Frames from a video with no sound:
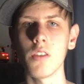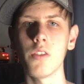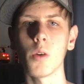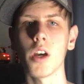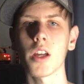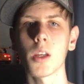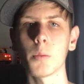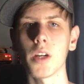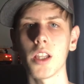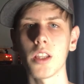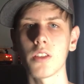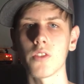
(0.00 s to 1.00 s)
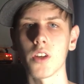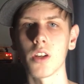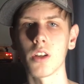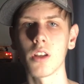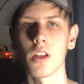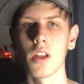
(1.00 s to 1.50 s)
you are going to buy this
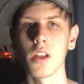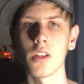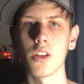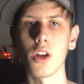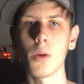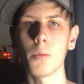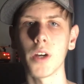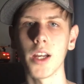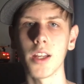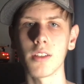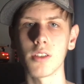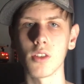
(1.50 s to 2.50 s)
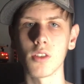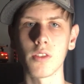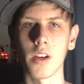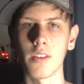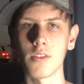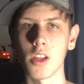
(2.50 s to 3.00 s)
phone, don't buy it to use
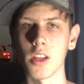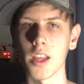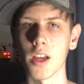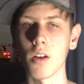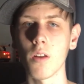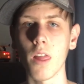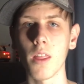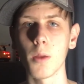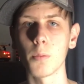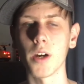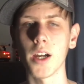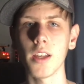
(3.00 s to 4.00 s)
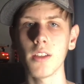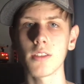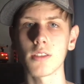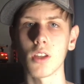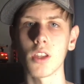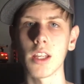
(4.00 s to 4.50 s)
5G now. Buy it
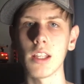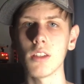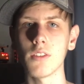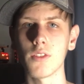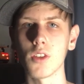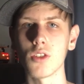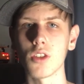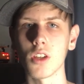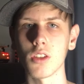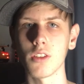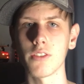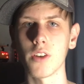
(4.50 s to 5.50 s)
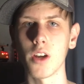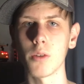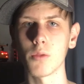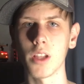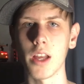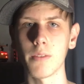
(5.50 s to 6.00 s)
so that in the future your phone
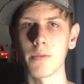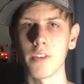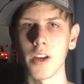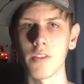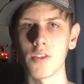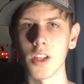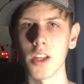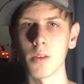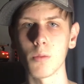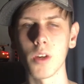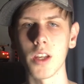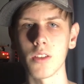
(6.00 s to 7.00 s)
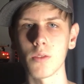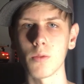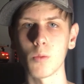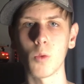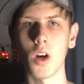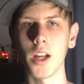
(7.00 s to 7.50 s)
will have 5G when it's
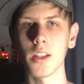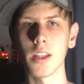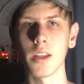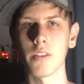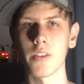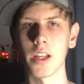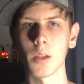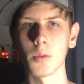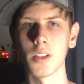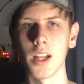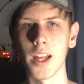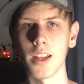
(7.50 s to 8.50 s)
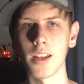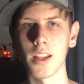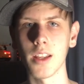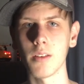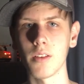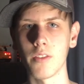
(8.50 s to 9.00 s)
widely available and
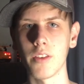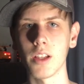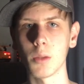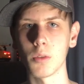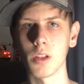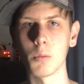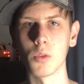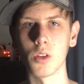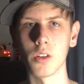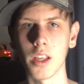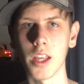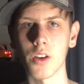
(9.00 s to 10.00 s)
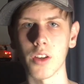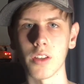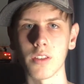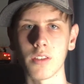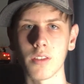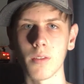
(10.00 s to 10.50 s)
available in more
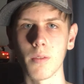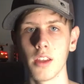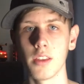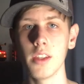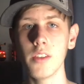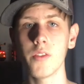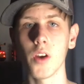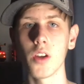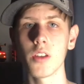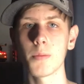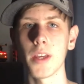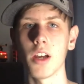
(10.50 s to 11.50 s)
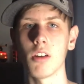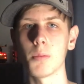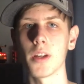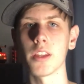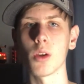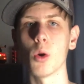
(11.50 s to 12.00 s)
areas. This phone is powered
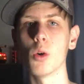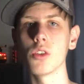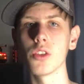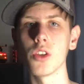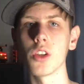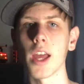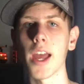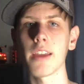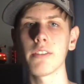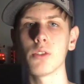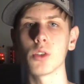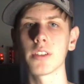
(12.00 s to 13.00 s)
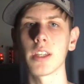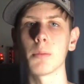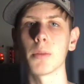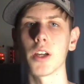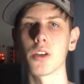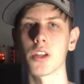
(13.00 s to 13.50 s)
by the all-new A14
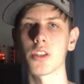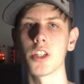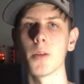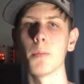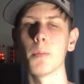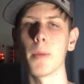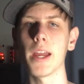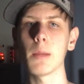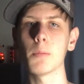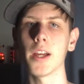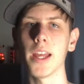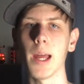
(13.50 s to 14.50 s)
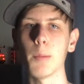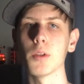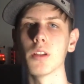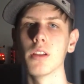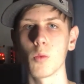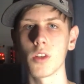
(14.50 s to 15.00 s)
Bionic chip made by
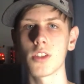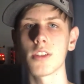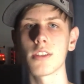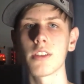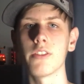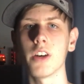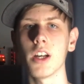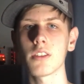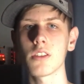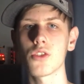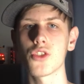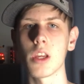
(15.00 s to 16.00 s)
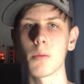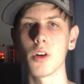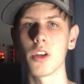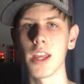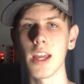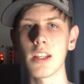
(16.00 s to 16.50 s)
Apple, which is the fastest chip
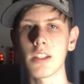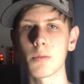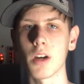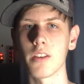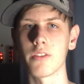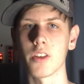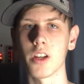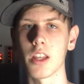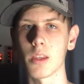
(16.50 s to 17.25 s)
on any smartphone at the